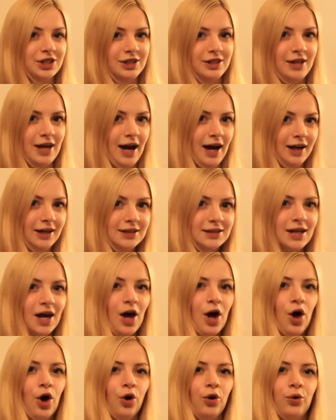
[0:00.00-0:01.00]
knyas
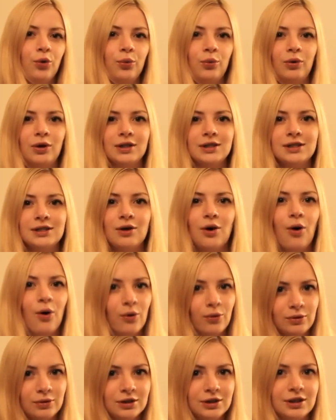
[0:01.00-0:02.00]
who was
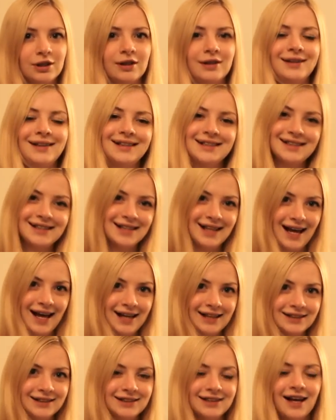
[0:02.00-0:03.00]
owned this
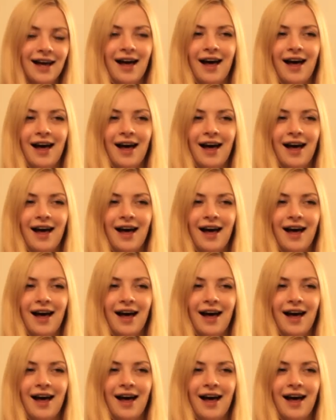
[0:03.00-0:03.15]
land,